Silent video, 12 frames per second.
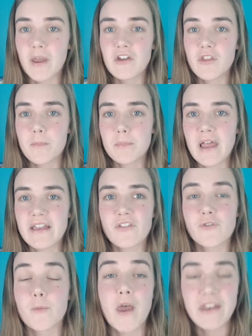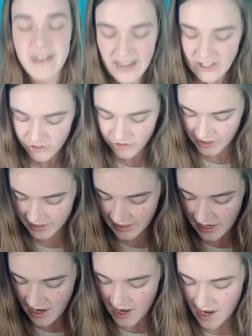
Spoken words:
by other players from her nation,